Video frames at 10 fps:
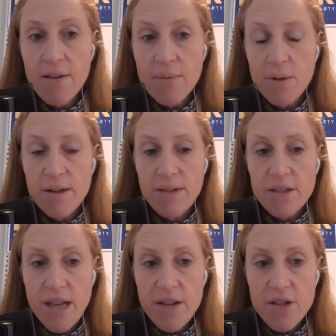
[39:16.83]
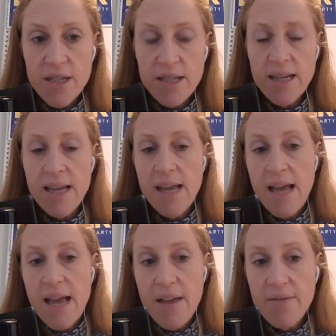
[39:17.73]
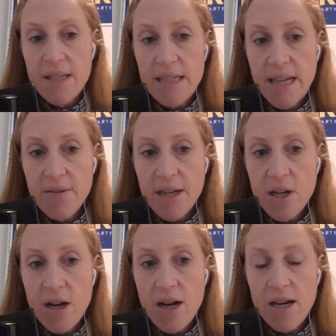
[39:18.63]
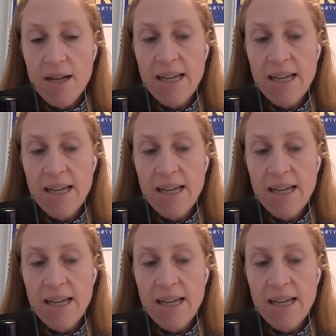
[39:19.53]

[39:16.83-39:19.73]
of the Board of Education and the DA recall,